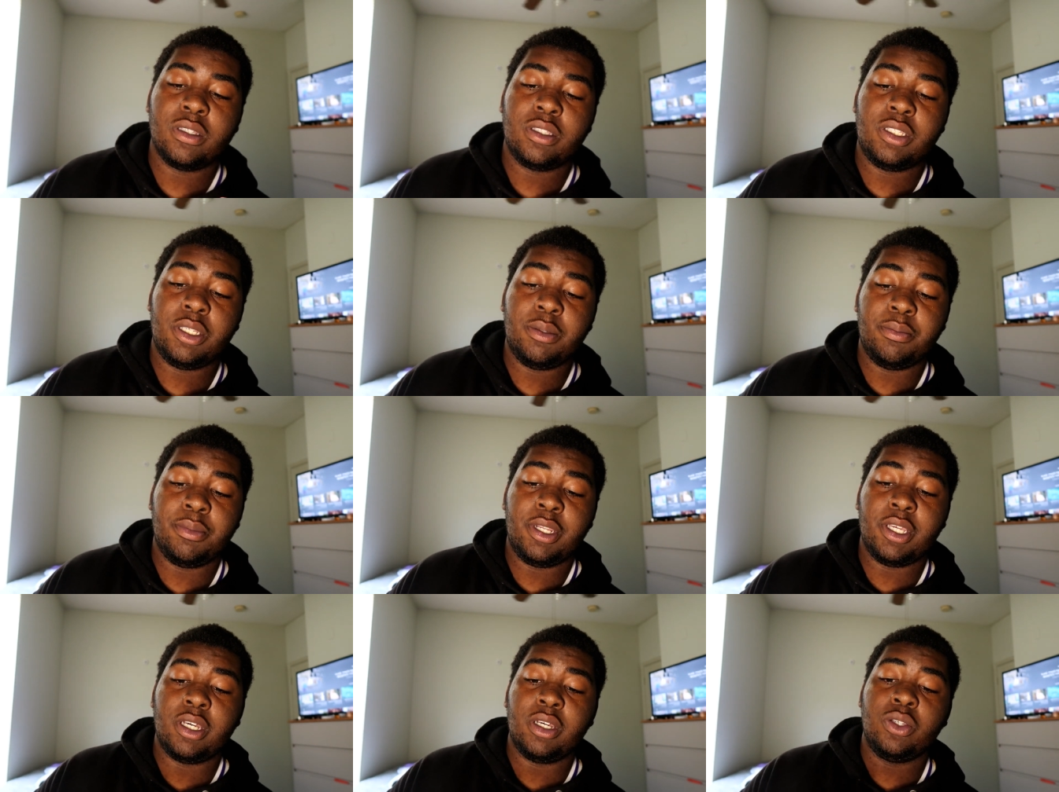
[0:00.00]
Tip
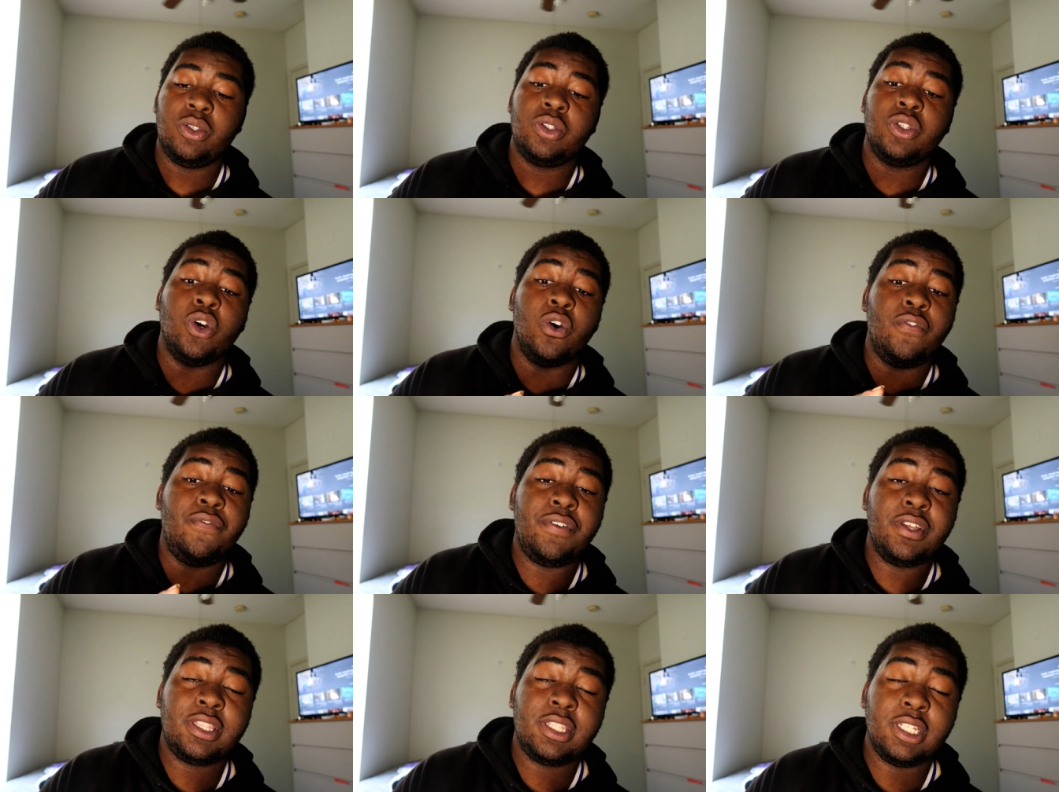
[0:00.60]
N Dale, you stole
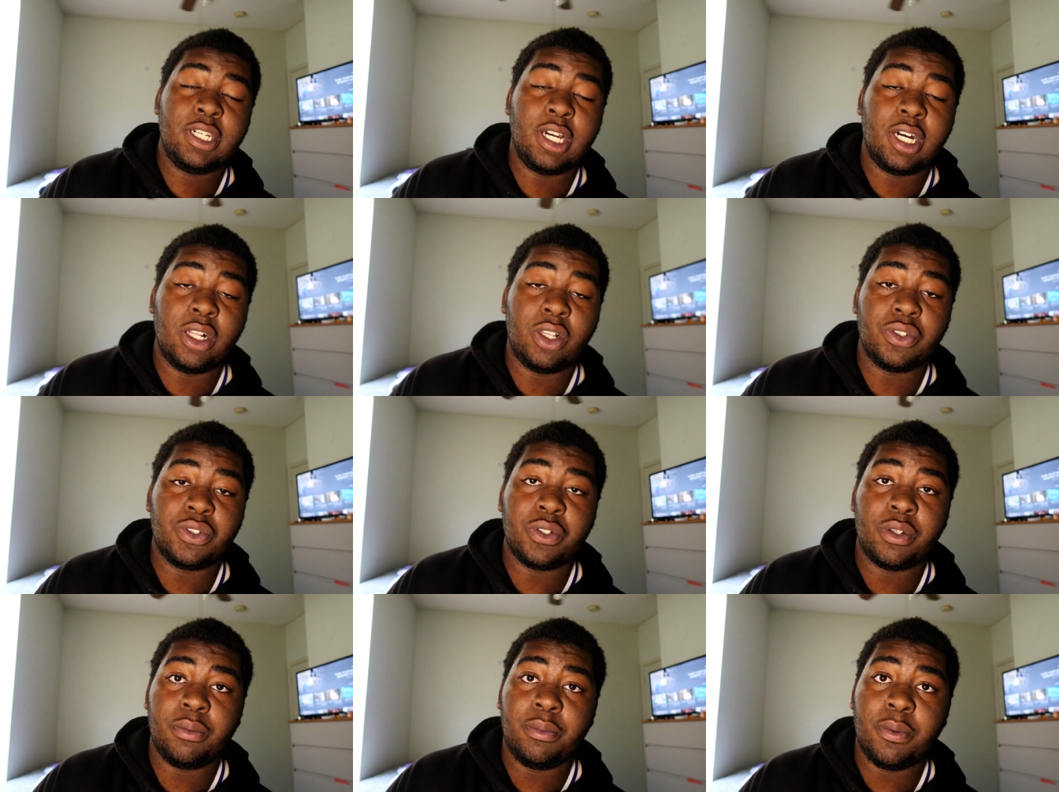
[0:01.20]

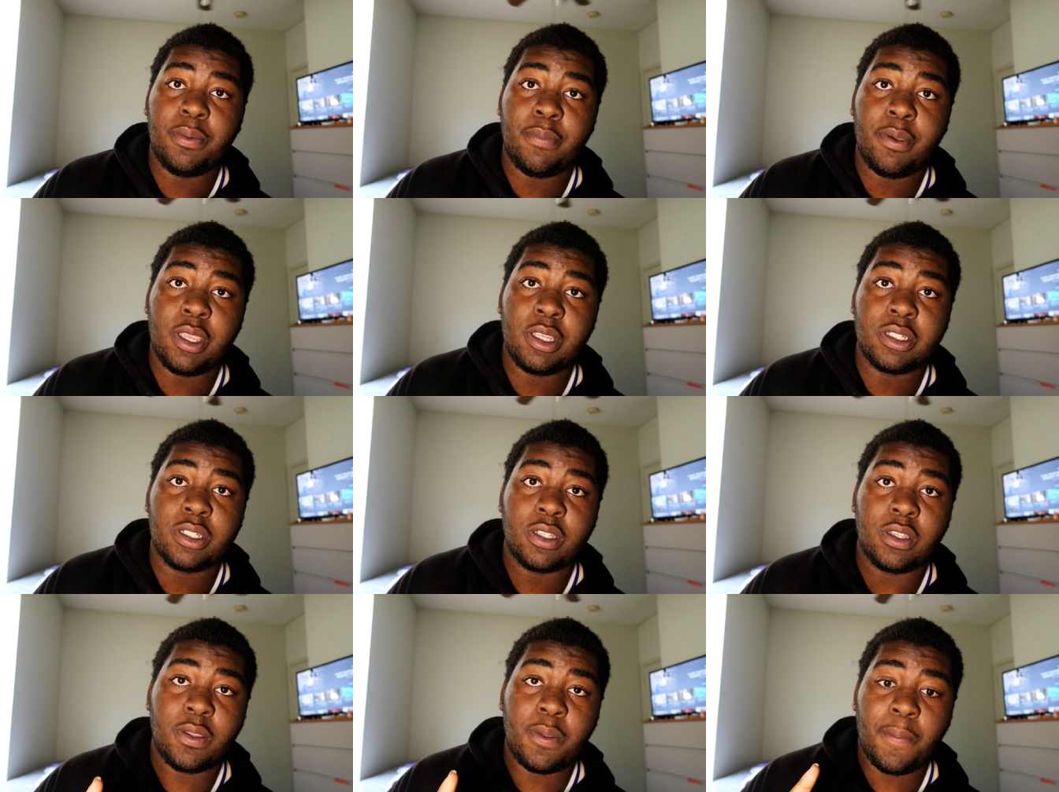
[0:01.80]
$50 from me,
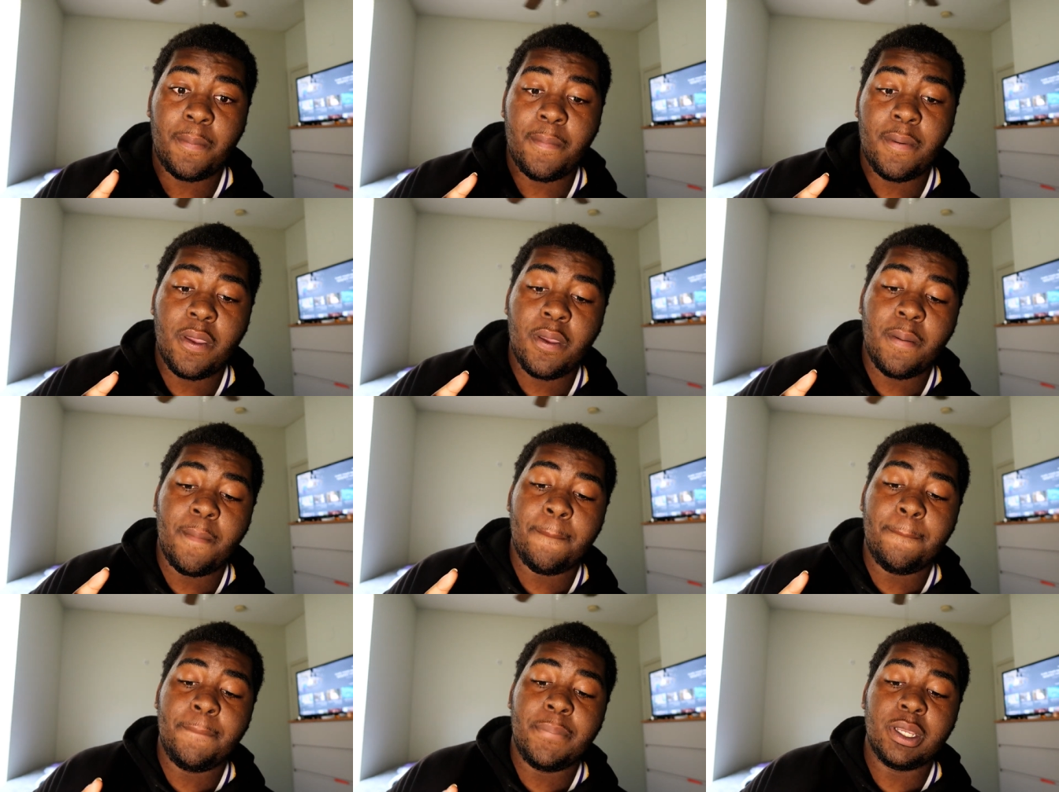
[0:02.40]
basically.
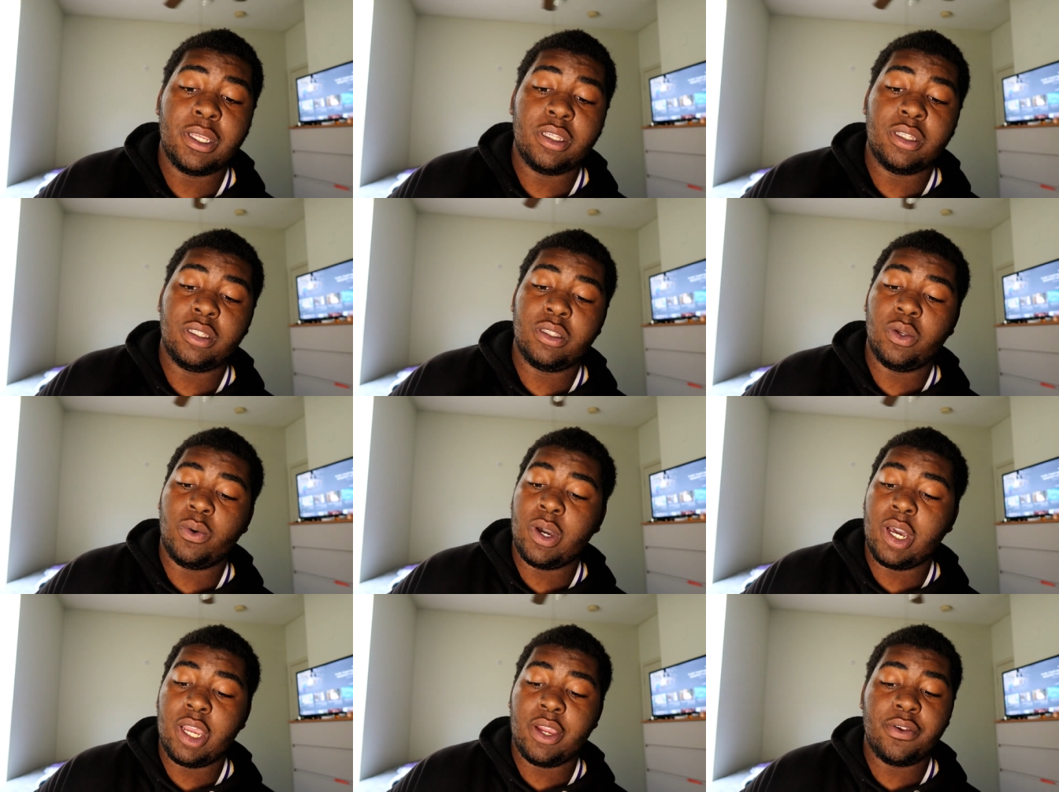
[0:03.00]
But
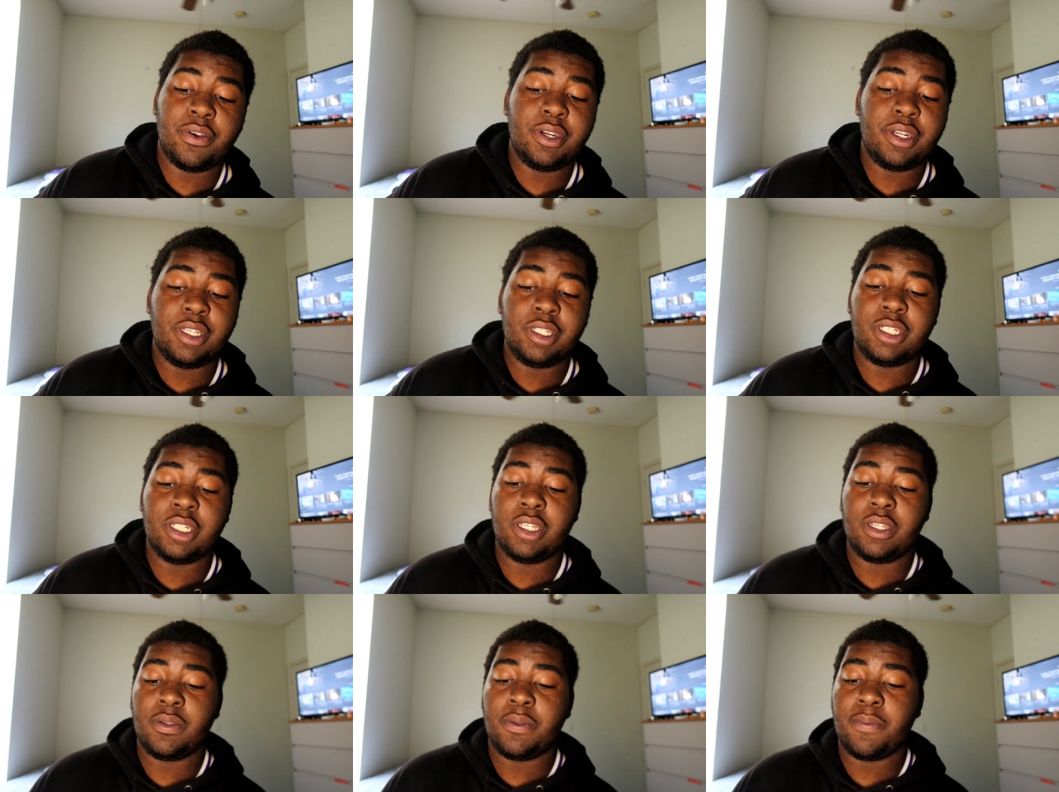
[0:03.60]

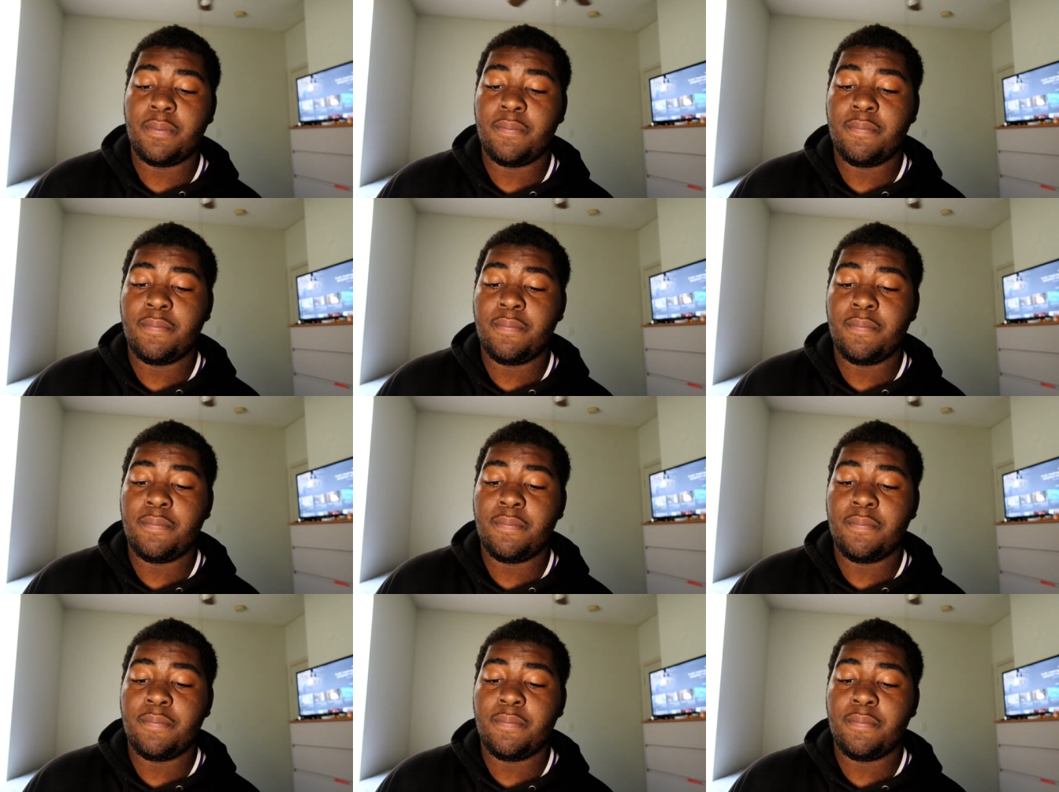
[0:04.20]
YRNDJ,